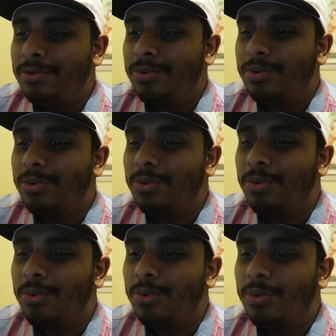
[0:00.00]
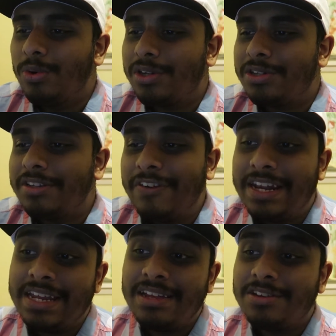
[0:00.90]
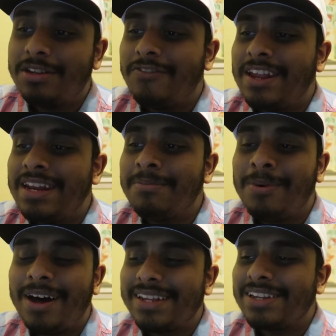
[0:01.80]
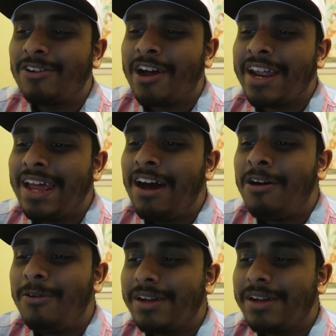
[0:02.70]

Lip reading: Ooh, good defending, but he didn't quite get it out.